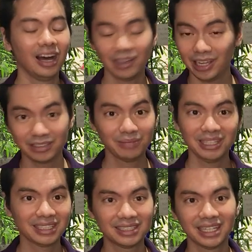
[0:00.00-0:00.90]
In some
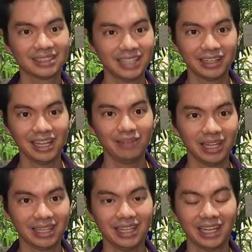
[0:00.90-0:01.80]
instances, they claim
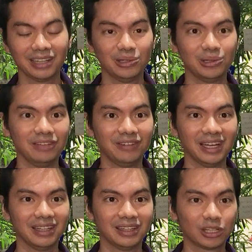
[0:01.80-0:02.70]
they can go
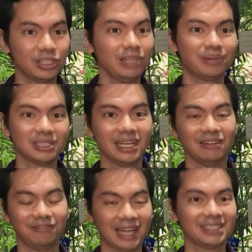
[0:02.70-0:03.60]
even 30%
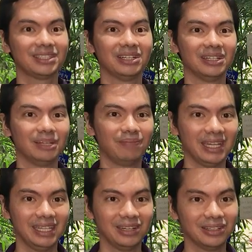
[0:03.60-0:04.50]
faster
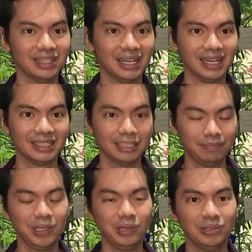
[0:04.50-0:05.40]
depending on the
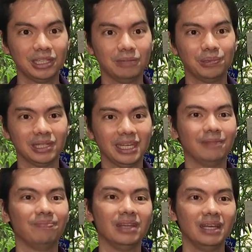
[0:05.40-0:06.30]
CPU that you put
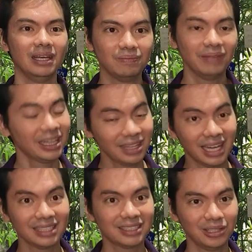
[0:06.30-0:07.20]
in. It
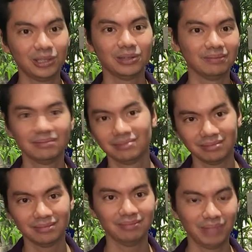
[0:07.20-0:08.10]
does, you know,
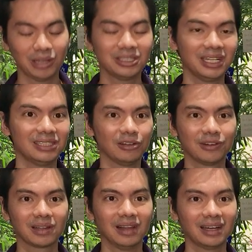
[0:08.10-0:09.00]
because it is
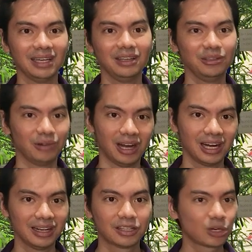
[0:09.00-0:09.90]
overclocking, you
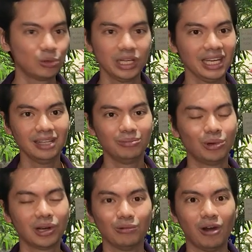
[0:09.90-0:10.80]
are throwing
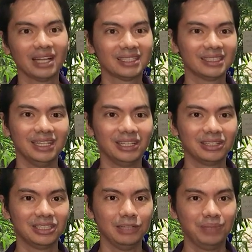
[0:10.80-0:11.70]
more watts into your
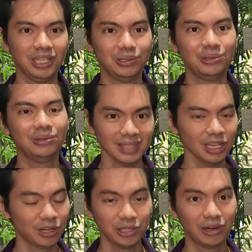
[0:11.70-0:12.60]
CPU,
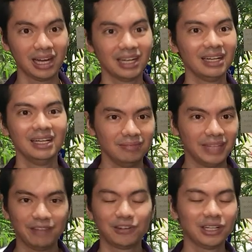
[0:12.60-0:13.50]
or you are
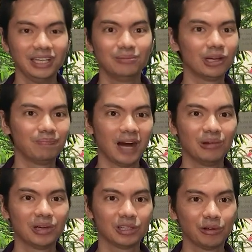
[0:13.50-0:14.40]
diverting more
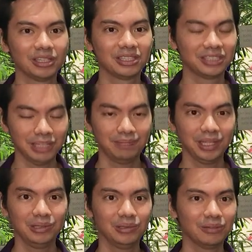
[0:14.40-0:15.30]
power towards your
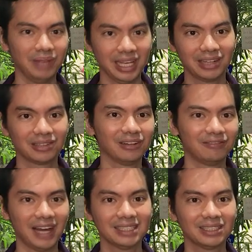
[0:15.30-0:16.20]
CPU to make it run
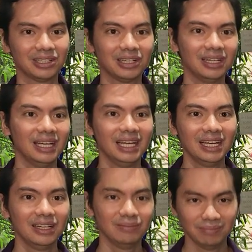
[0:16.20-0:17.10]
faster.
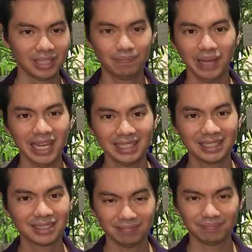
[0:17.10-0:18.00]
The
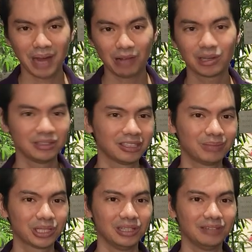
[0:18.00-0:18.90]
base power
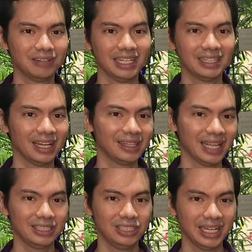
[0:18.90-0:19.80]
consumption of an Intel
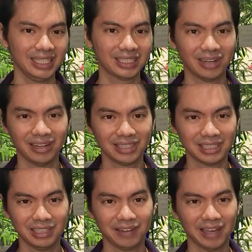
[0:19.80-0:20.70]
10th Gen is around
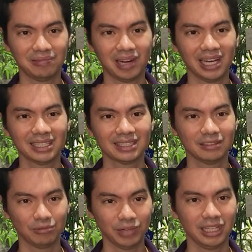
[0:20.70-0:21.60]
65 watts.
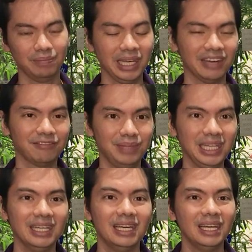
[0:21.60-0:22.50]
With the BFB,